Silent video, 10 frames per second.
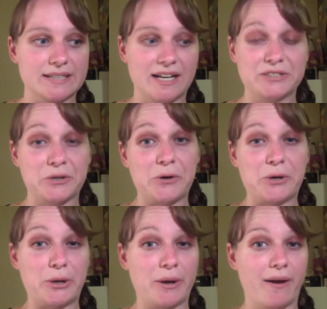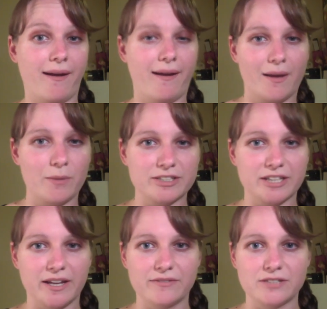I don't know how much I
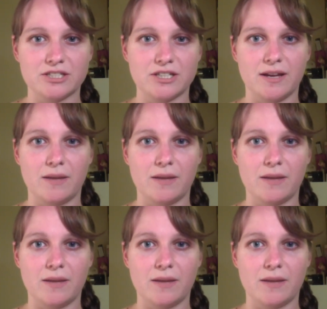have to share,